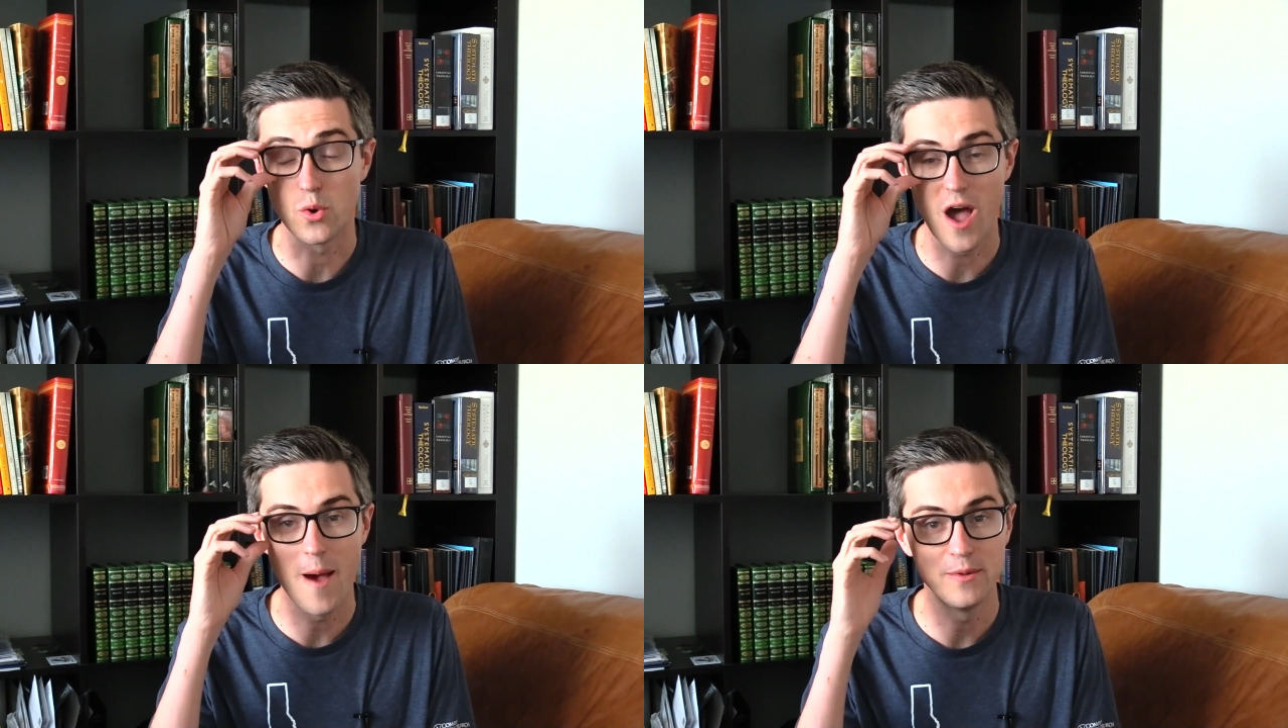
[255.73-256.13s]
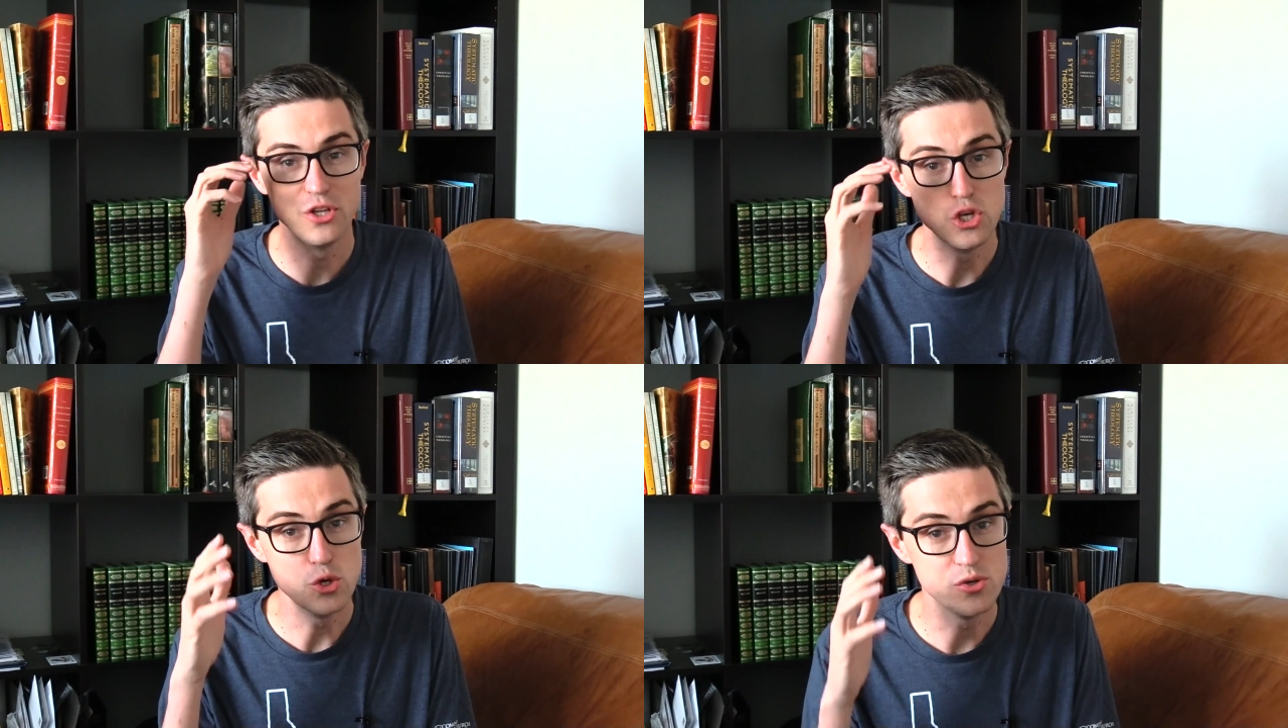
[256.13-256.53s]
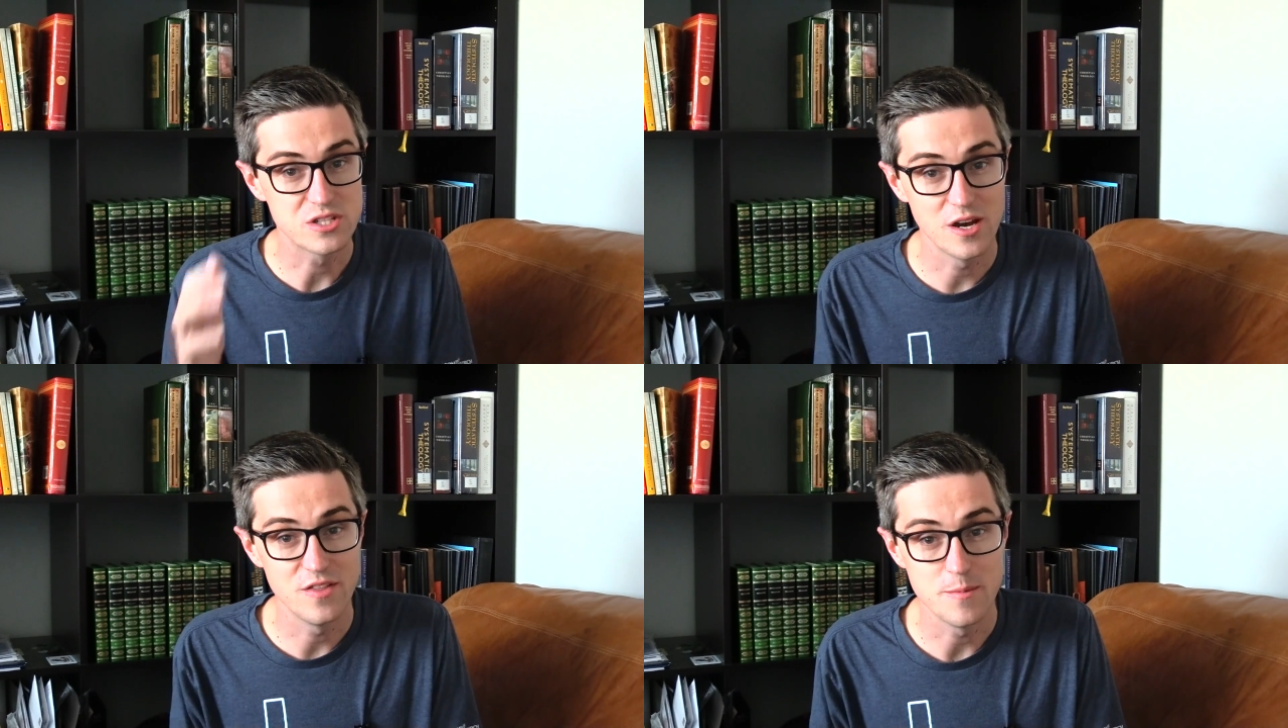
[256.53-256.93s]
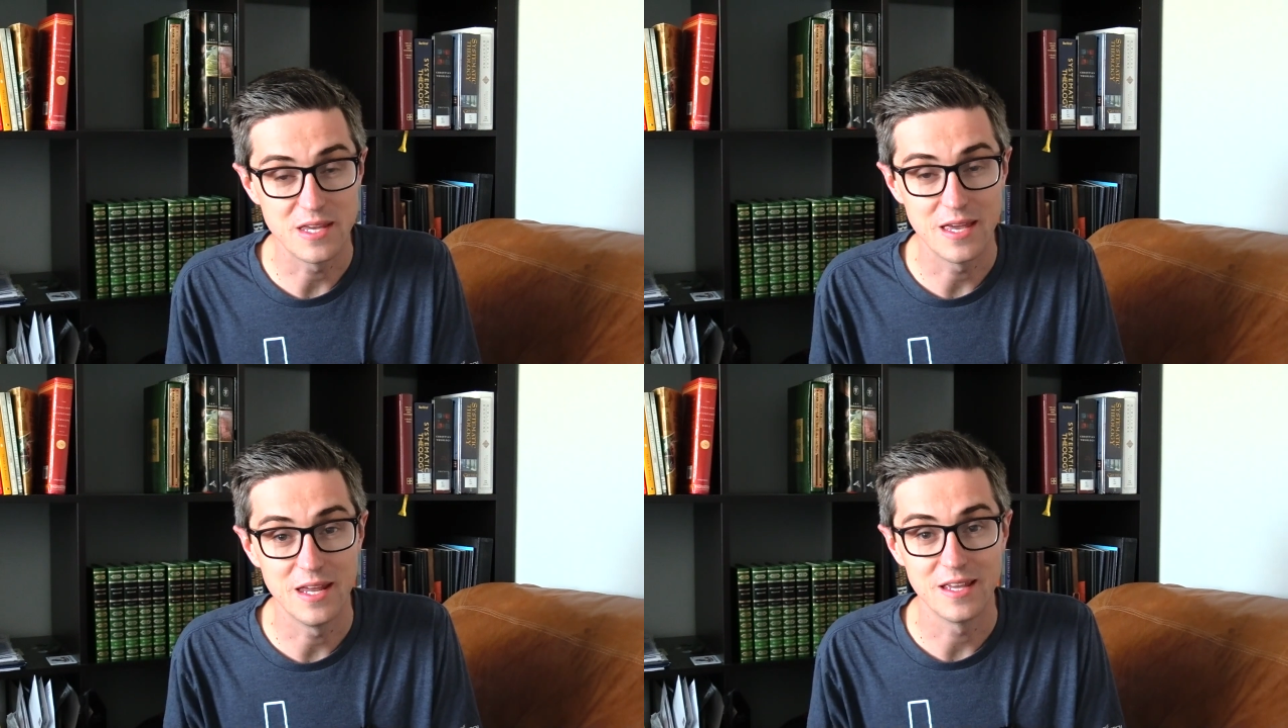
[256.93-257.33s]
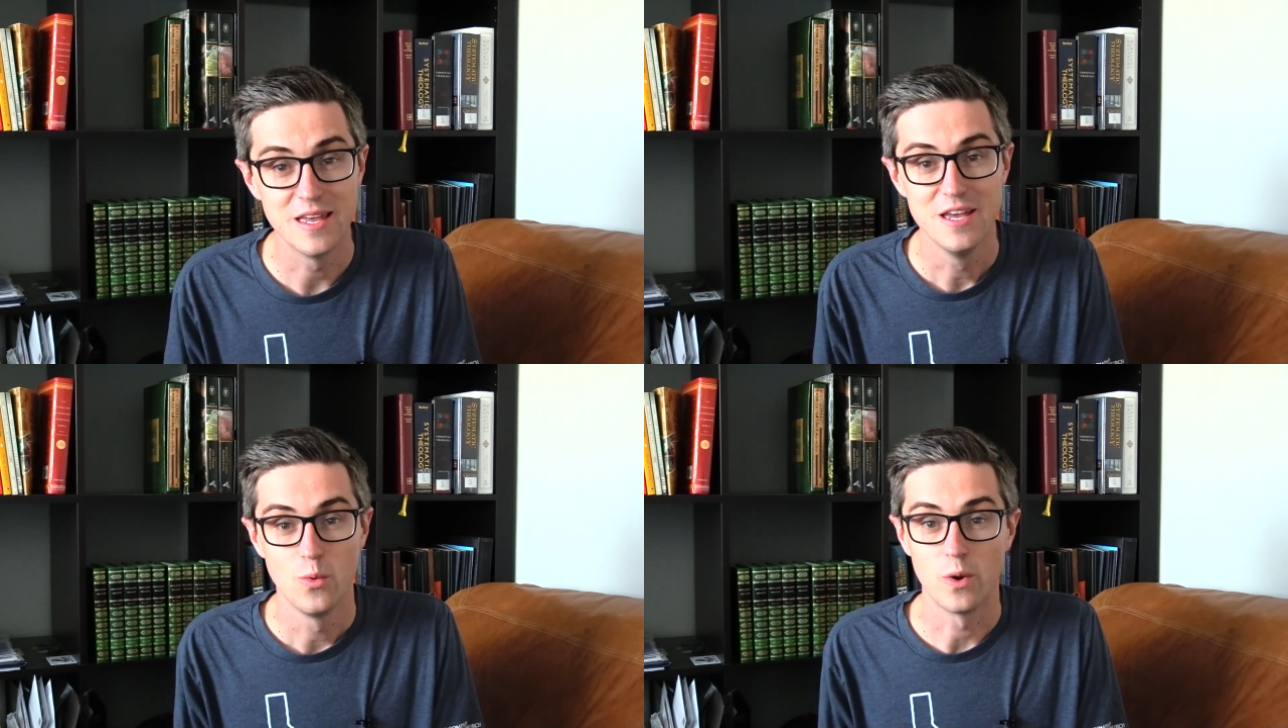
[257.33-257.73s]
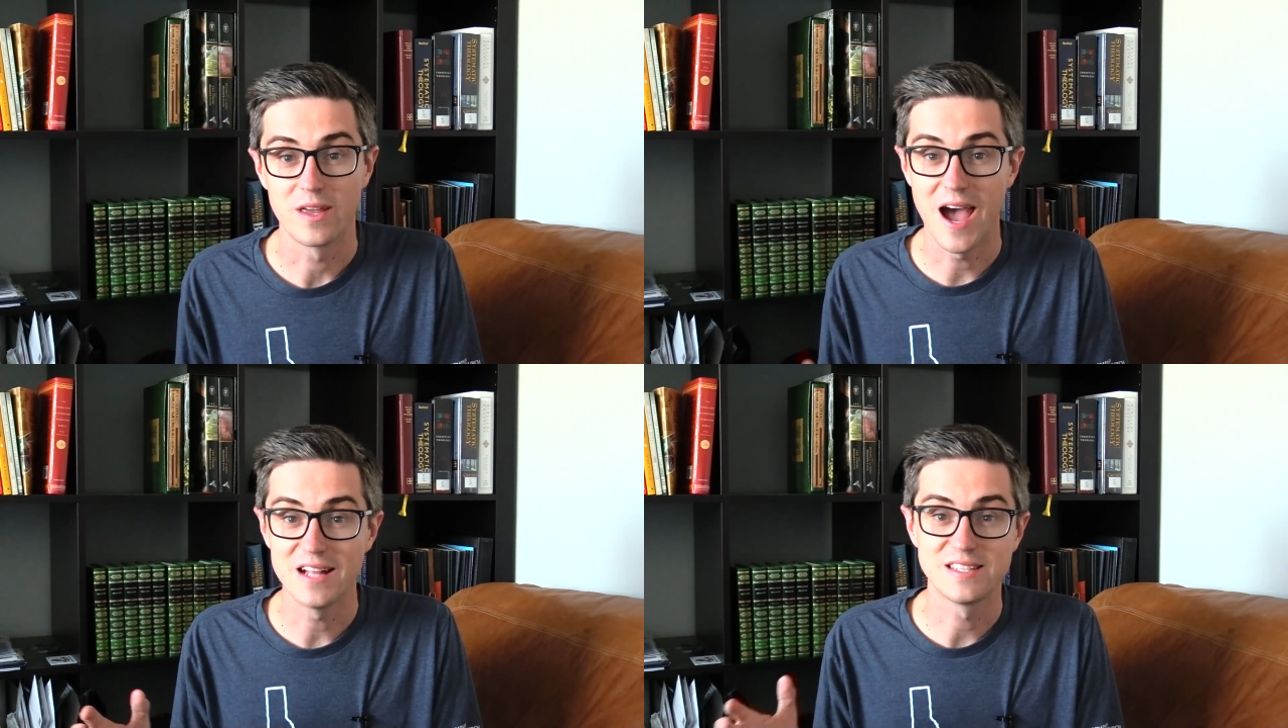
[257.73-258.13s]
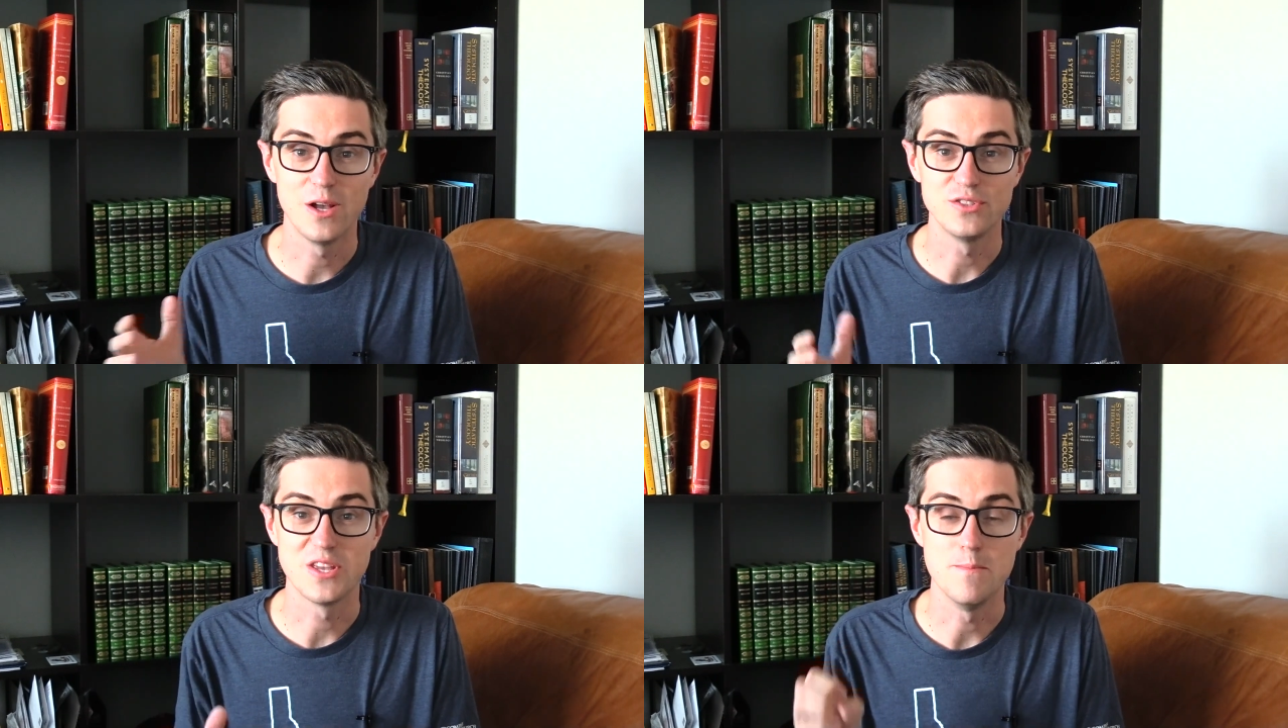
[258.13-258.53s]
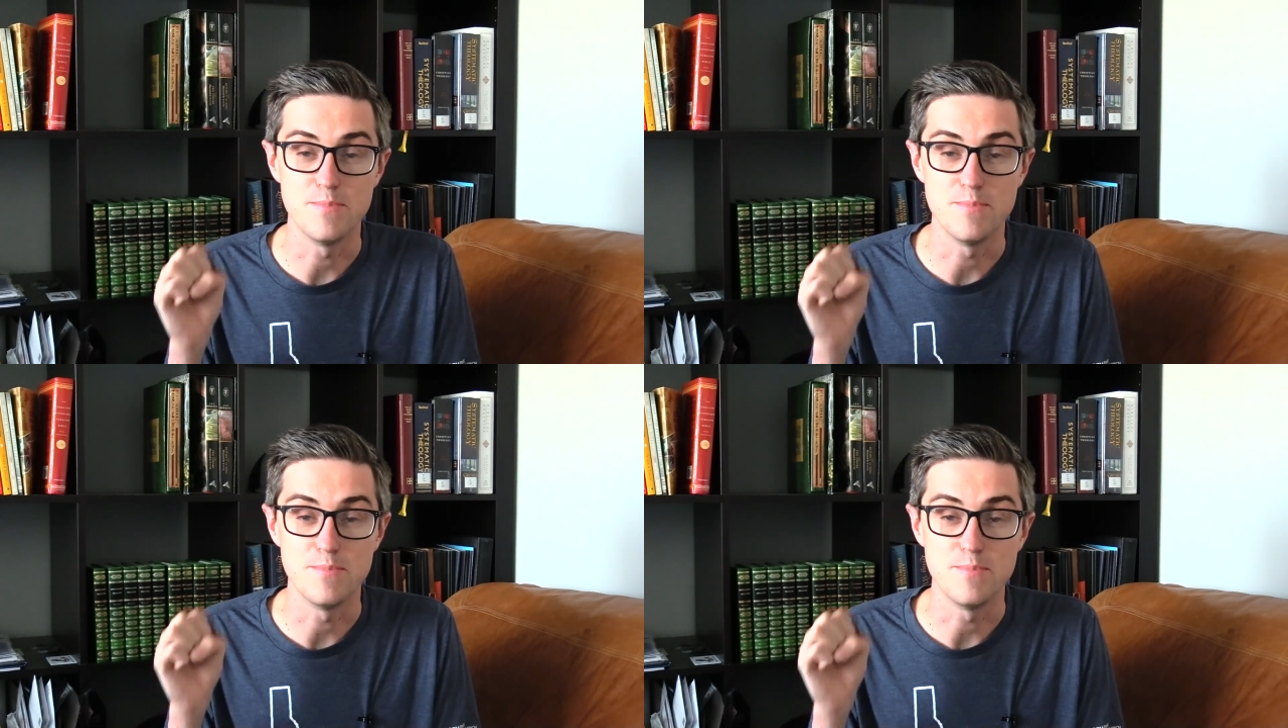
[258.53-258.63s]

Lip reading: commonly used there in the beginning when God tells him,